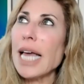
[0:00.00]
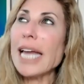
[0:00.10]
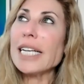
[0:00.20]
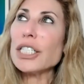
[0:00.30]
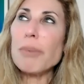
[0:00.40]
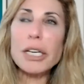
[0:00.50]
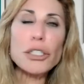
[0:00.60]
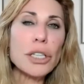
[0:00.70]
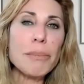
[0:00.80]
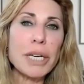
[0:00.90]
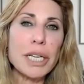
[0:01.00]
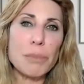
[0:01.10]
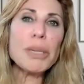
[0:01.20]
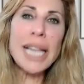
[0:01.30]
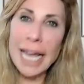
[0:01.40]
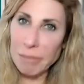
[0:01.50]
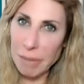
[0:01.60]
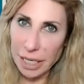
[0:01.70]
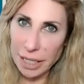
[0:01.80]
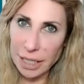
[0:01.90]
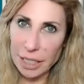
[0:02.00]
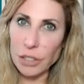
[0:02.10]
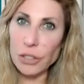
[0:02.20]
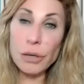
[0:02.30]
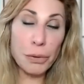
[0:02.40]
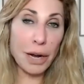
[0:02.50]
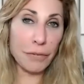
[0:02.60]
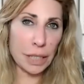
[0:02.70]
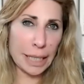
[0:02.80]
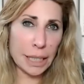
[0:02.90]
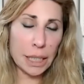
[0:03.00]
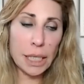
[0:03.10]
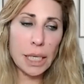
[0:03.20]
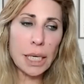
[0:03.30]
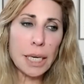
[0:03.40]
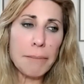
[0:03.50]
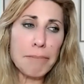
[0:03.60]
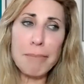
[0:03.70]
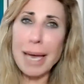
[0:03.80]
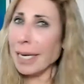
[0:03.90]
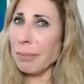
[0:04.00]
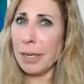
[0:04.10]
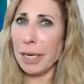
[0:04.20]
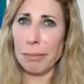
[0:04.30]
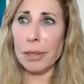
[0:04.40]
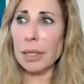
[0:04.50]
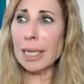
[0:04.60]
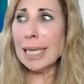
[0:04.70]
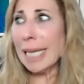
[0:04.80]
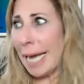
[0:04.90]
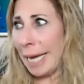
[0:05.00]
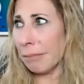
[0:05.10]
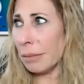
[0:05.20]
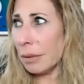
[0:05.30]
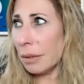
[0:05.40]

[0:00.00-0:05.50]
and especially because plant medicine is so prevalent, many people claim